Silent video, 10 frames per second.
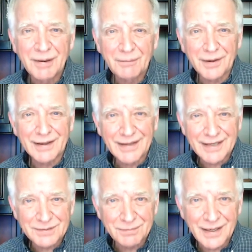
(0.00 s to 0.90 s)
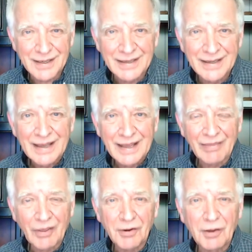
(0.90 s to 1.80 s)
but it takes money,
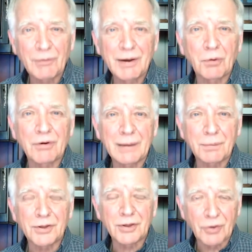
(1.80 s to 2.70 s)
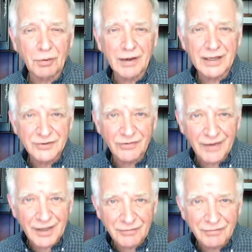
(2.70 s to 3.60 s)
and the only way we're able to do it is
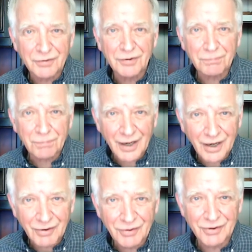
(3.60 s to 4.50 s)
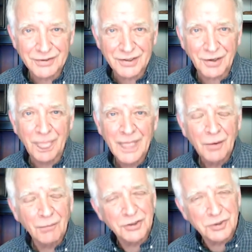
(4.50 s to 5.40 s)
faithful partners. So,
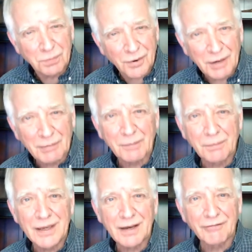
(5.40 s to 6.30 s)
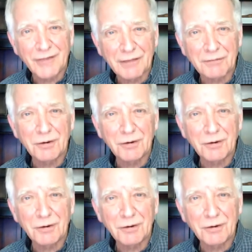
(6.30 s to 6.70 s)
would you pray about being a faithful